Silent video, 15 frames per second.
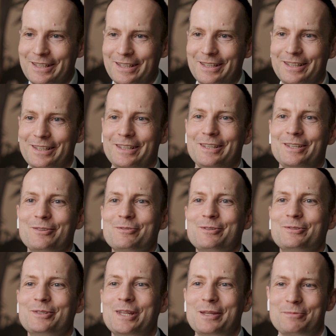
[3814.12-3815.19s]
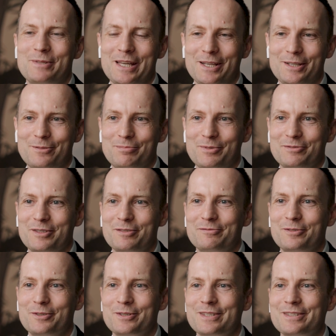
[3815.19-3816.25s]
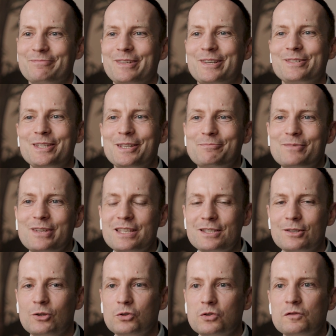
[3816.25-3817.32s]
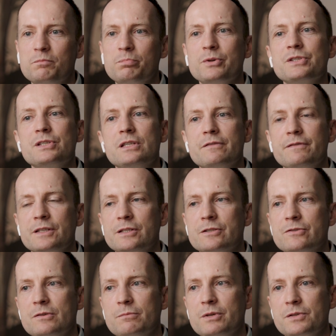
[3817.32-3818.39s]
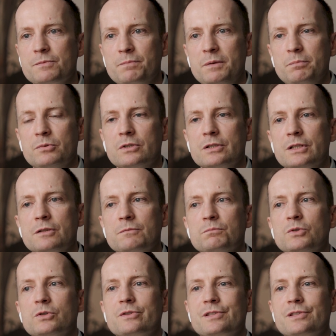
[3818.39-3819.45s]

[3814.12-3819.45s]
you will do that with the help of the Force, because that brings a lot of positive energy, because people are then more